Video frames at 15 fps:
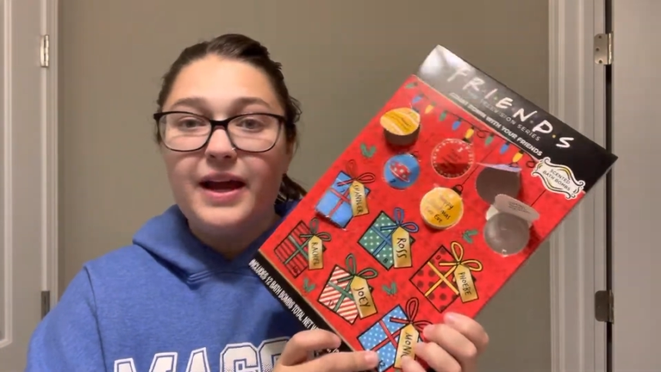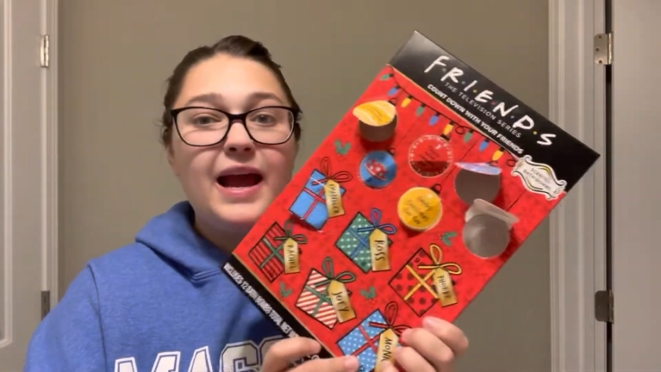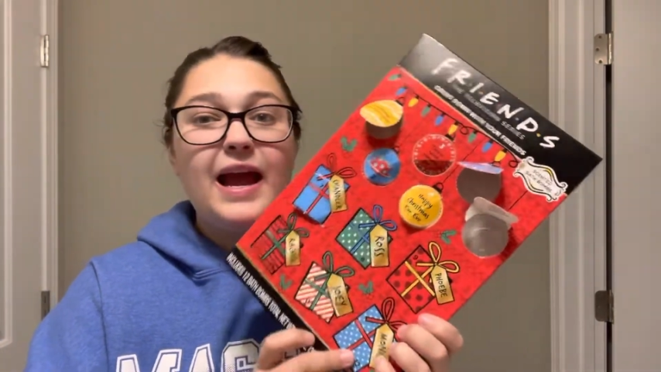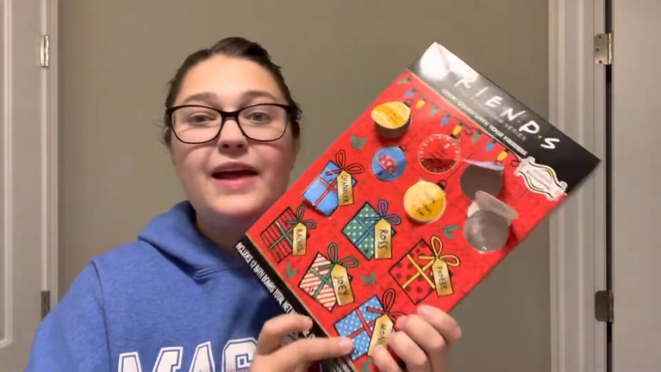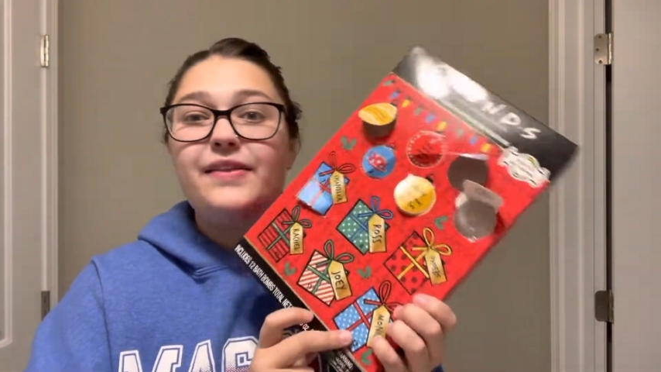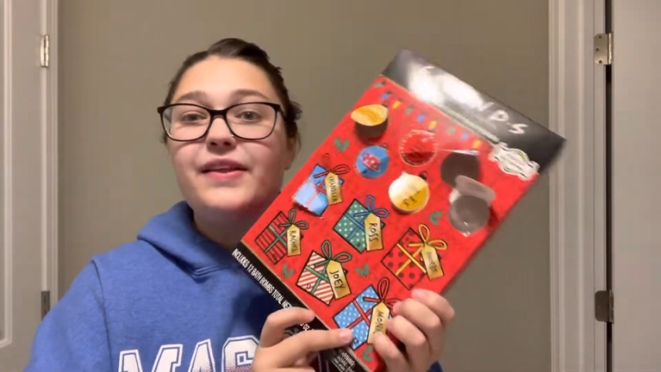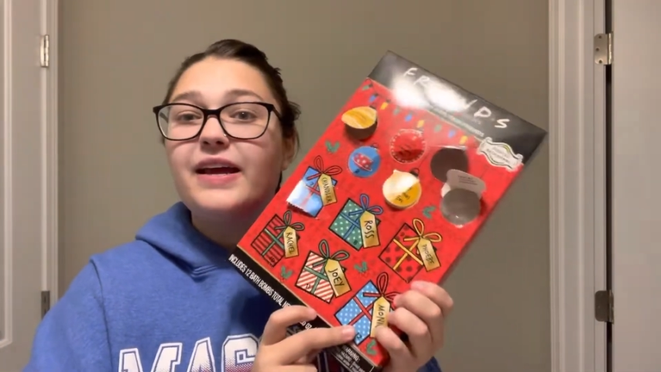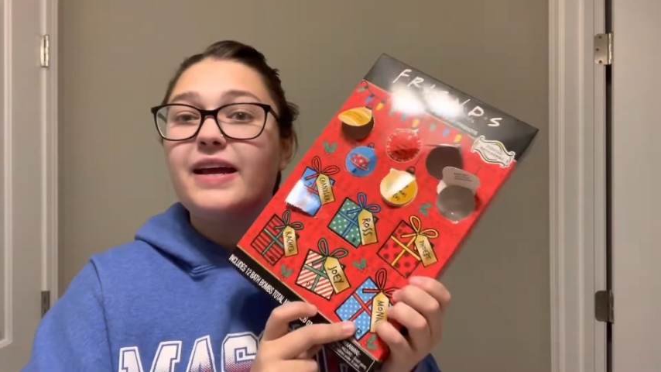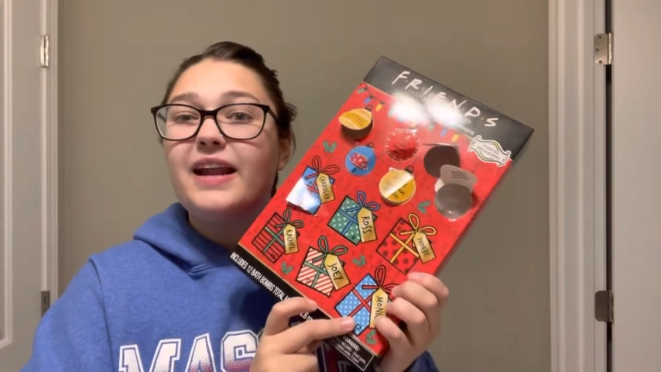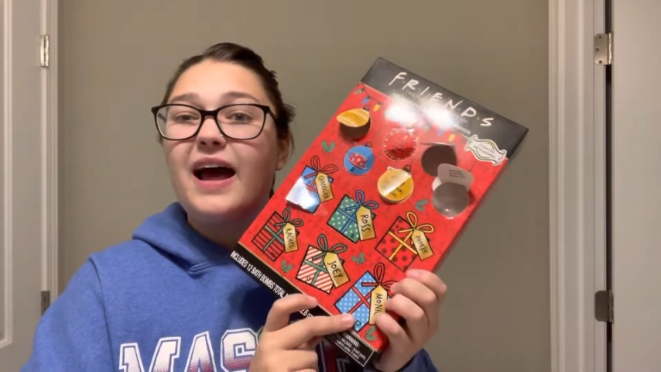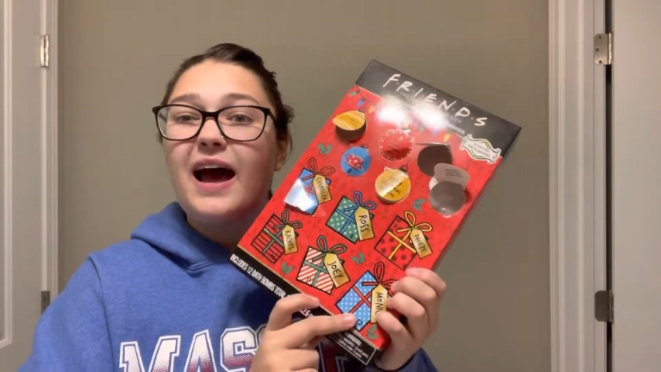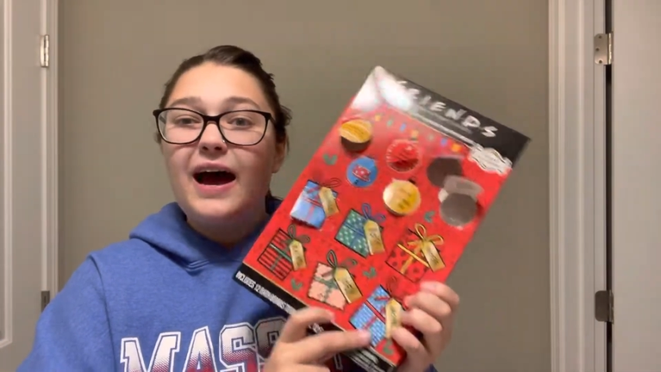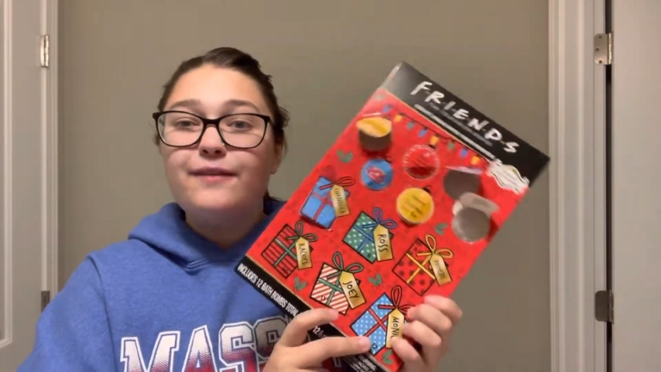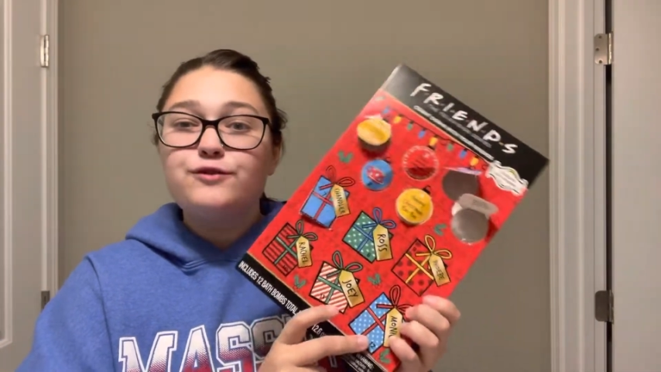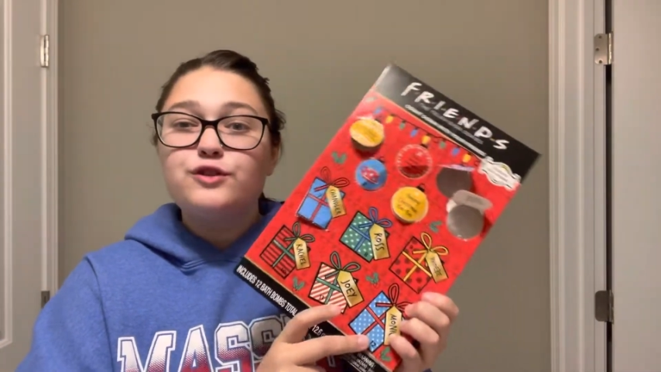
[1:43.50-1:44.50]
And then
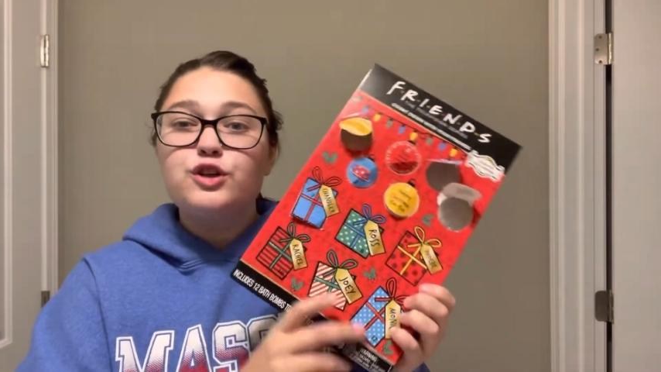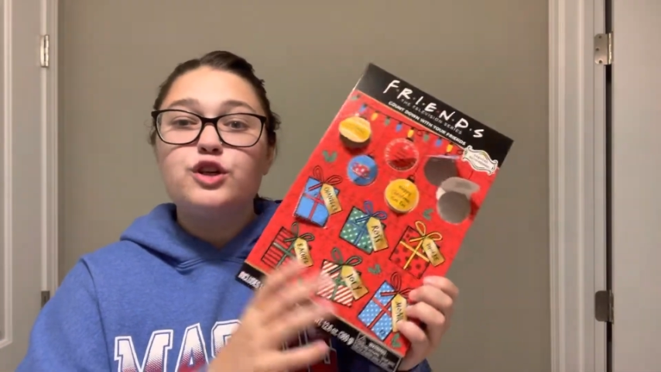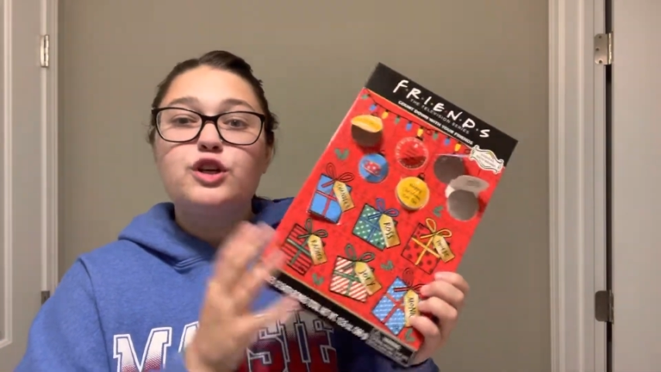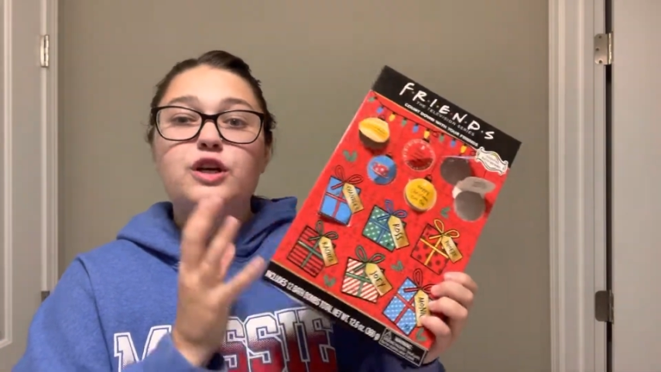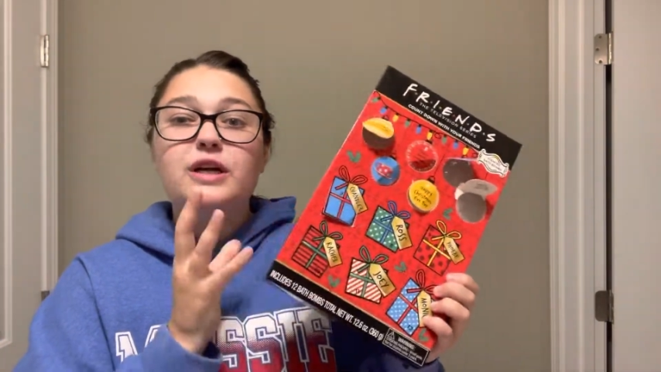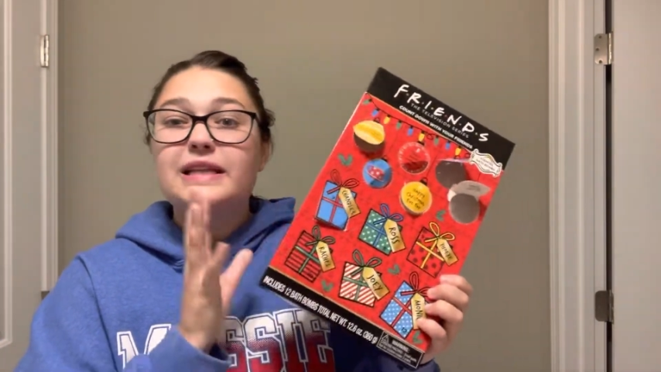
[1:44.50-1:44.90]
after